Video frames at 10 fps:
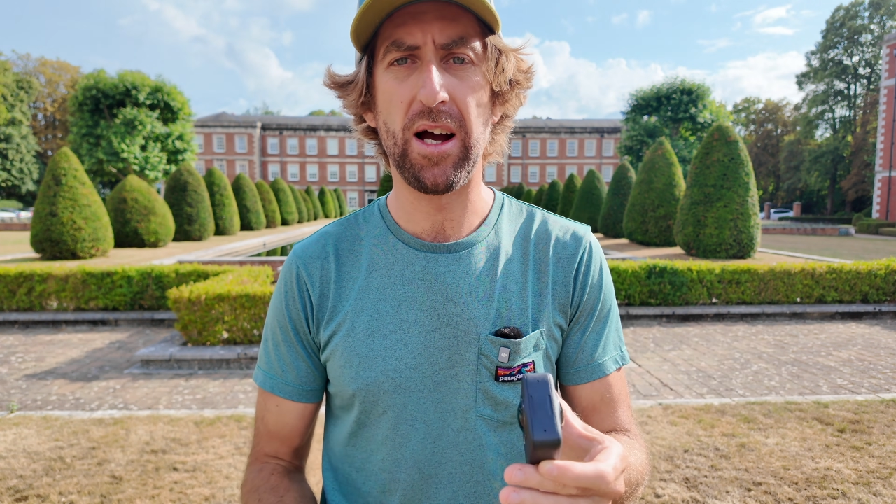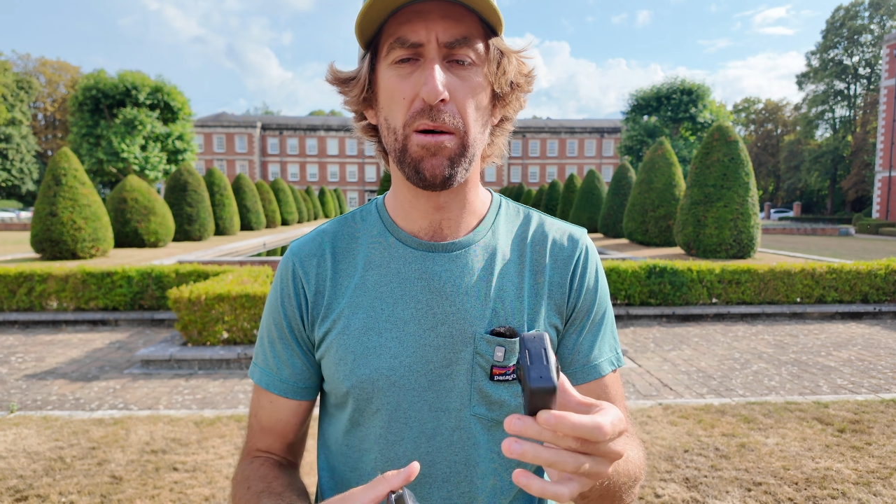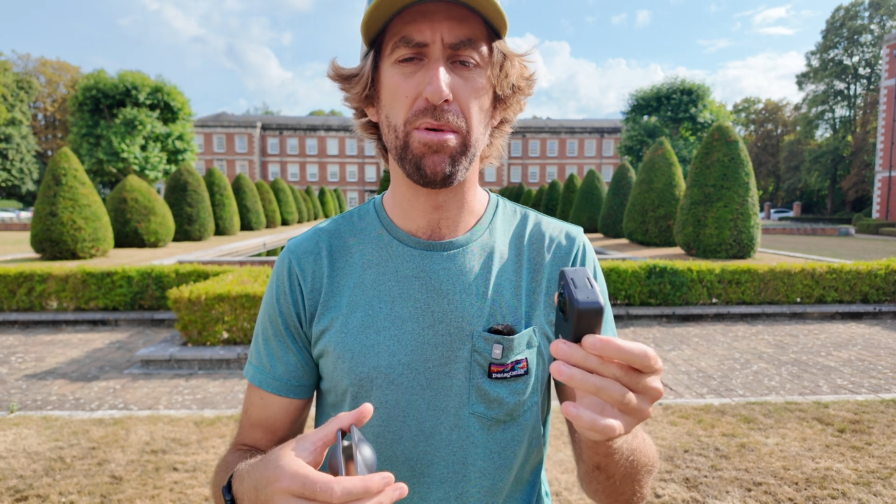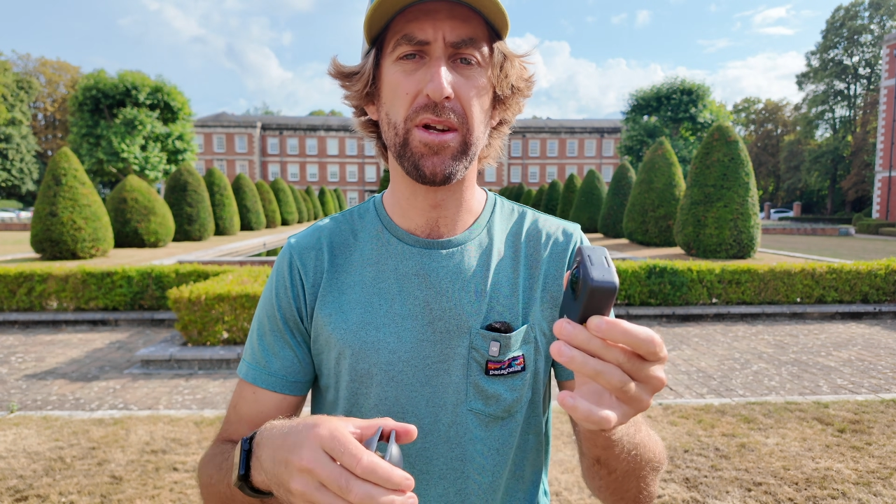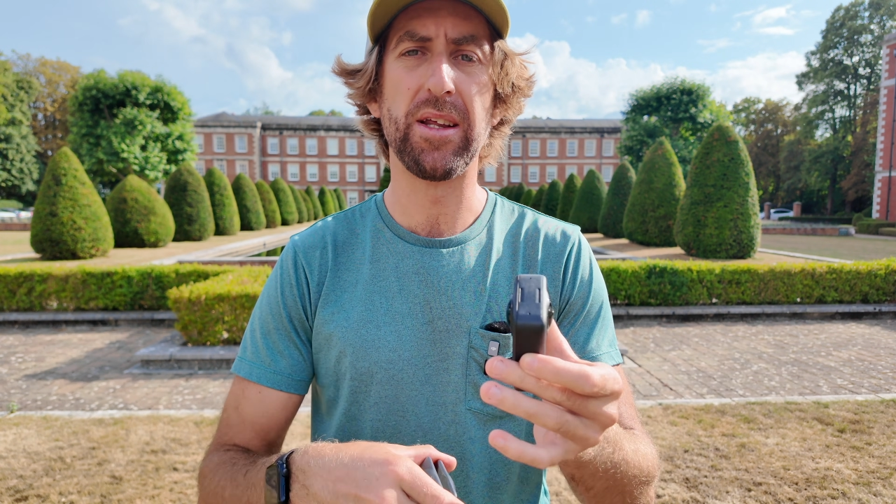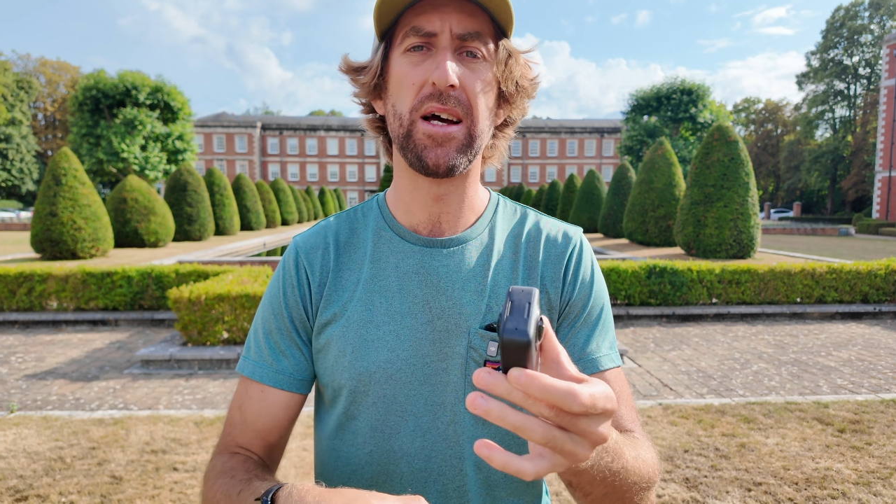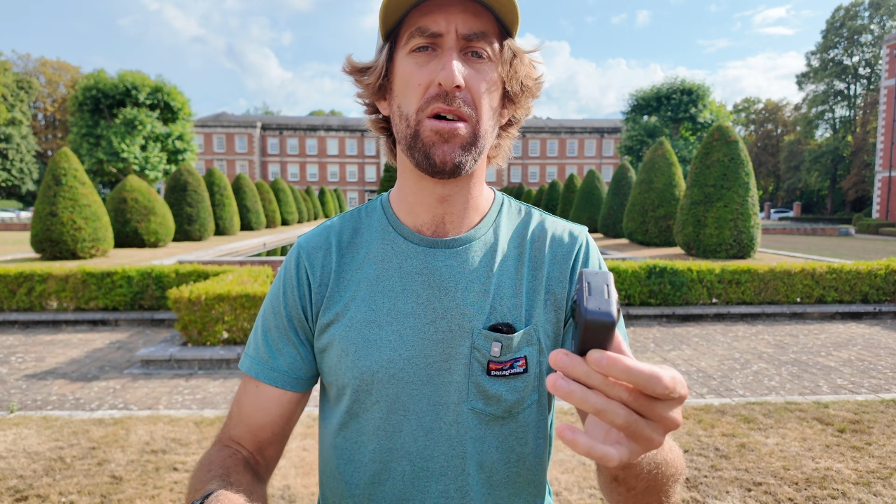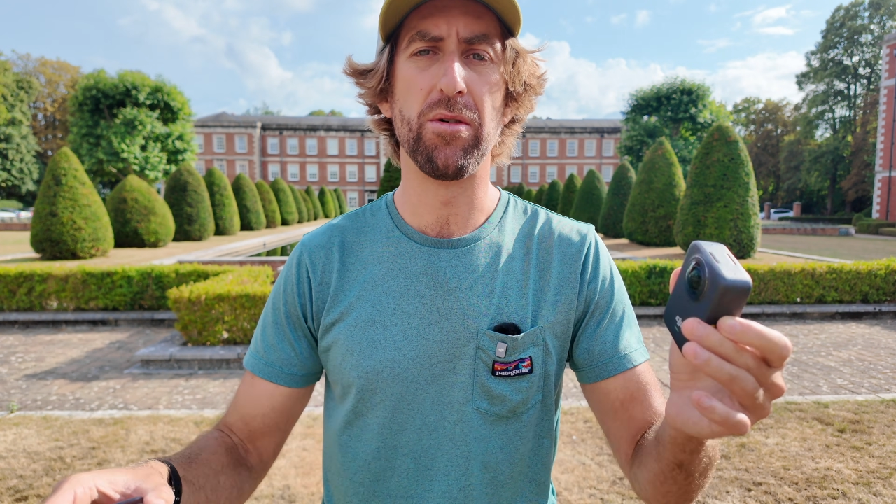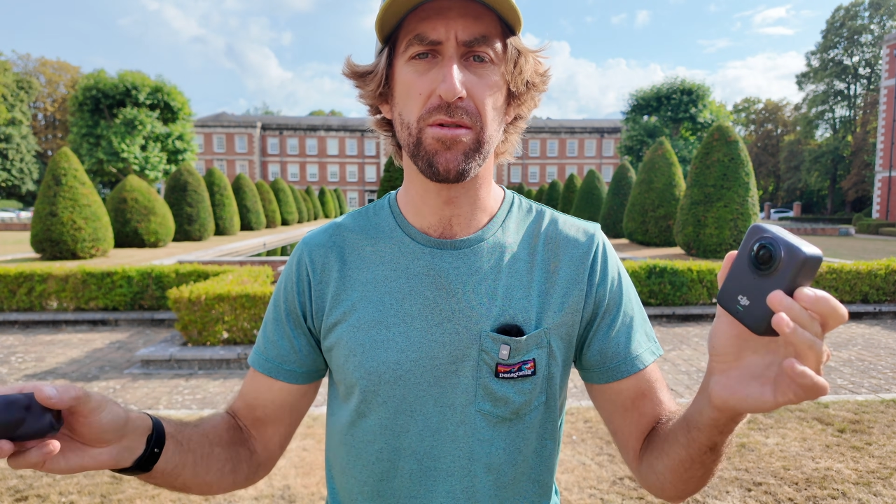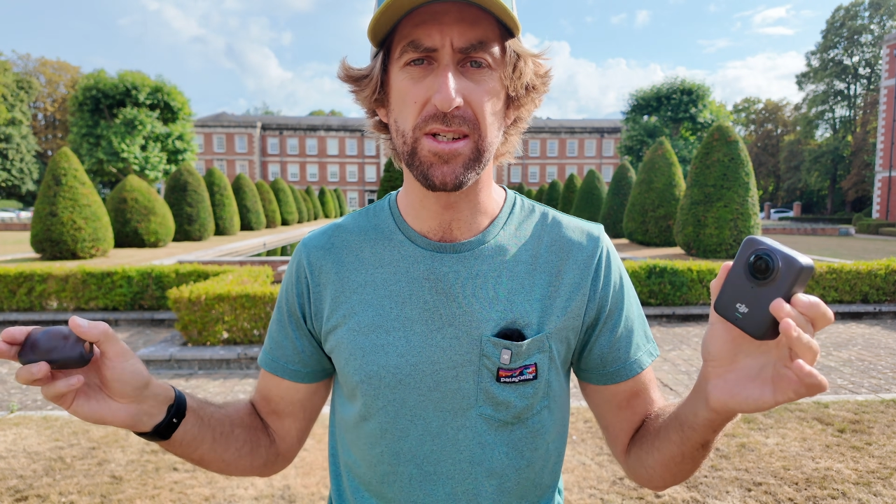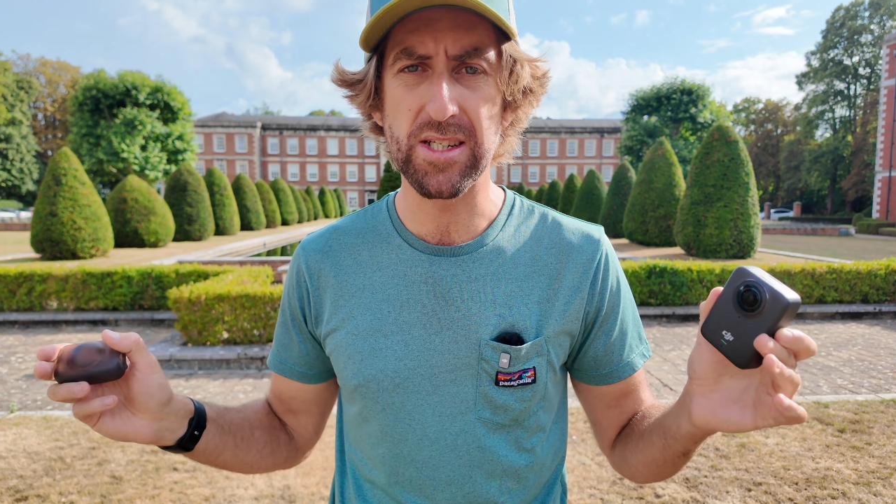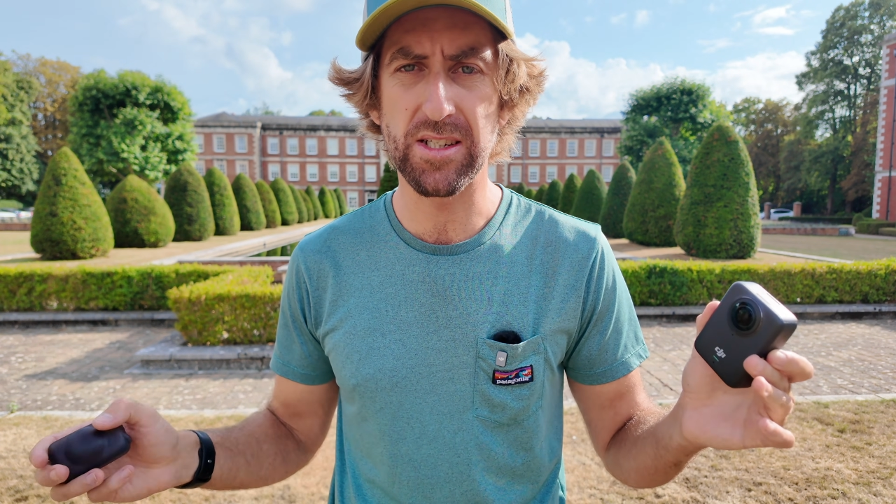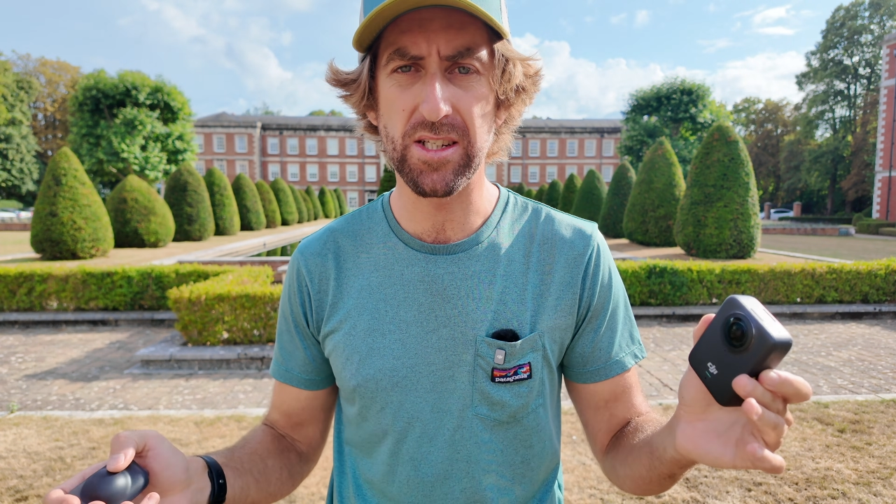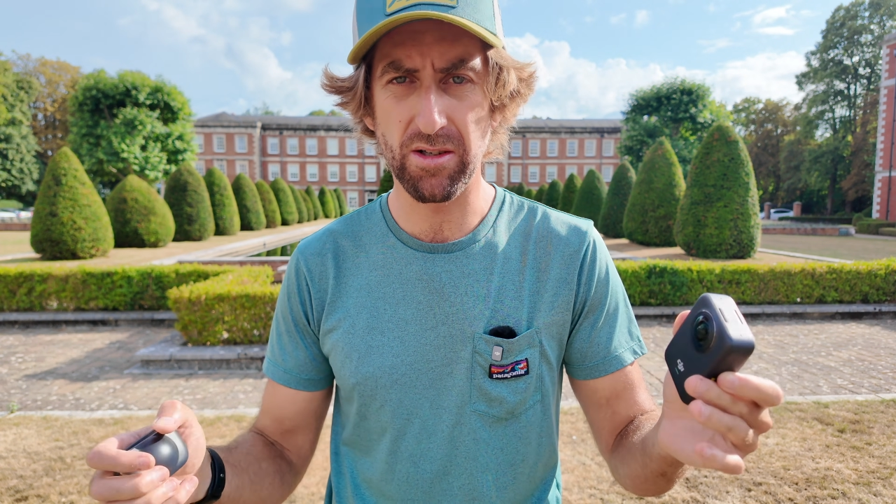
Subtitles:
outputting that whole 360.